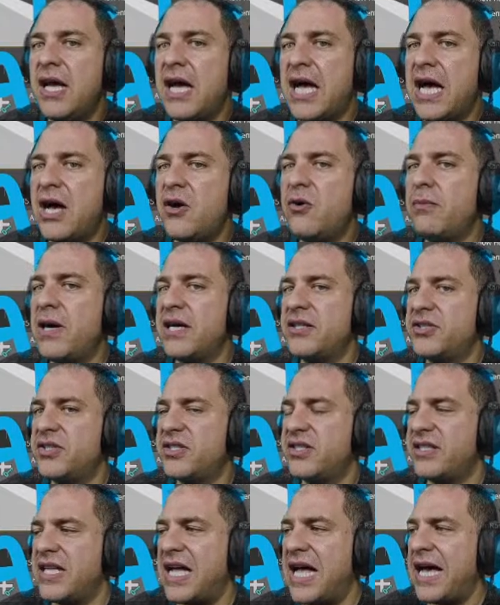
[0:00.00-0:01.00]
how
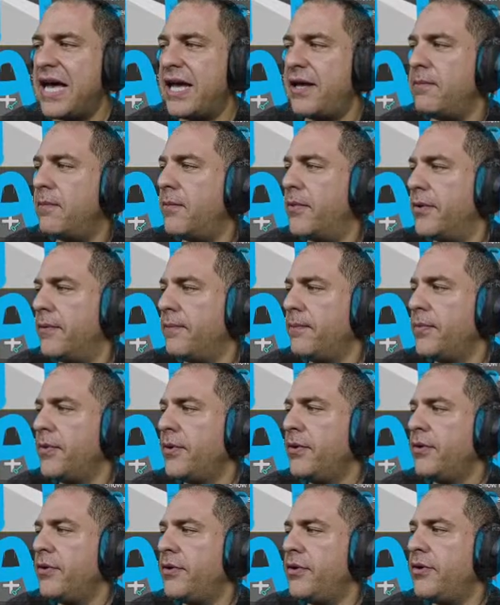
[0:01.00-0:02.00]
much time
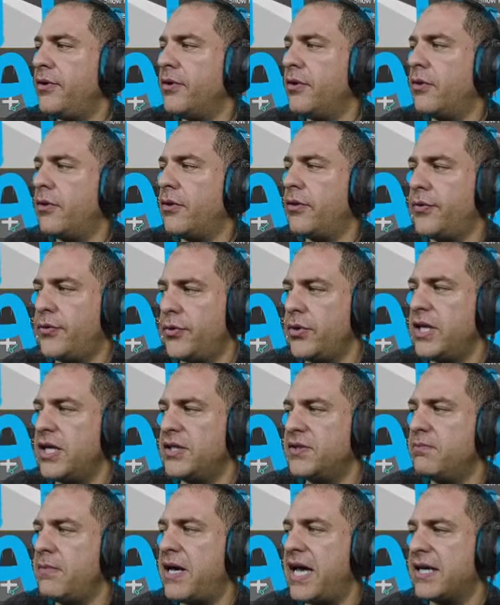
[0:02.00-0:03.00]
your
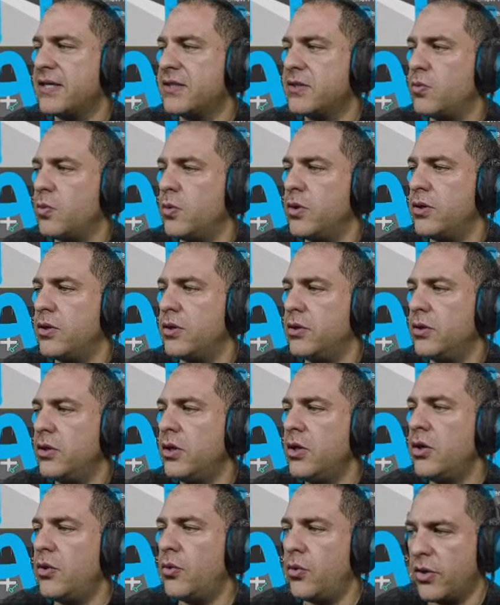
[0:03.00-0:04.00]
3ds Max will
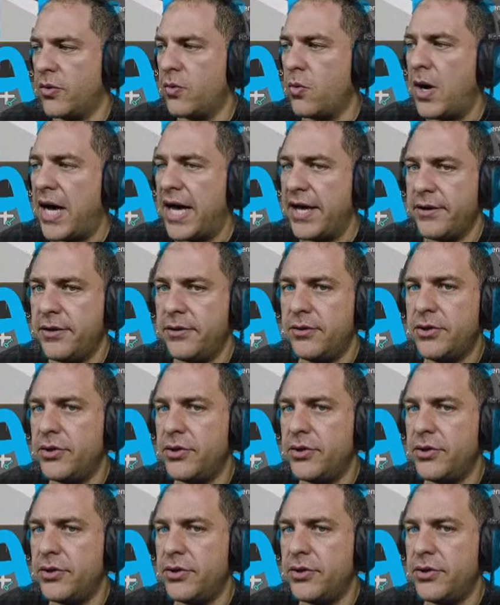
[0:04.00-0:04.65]
require,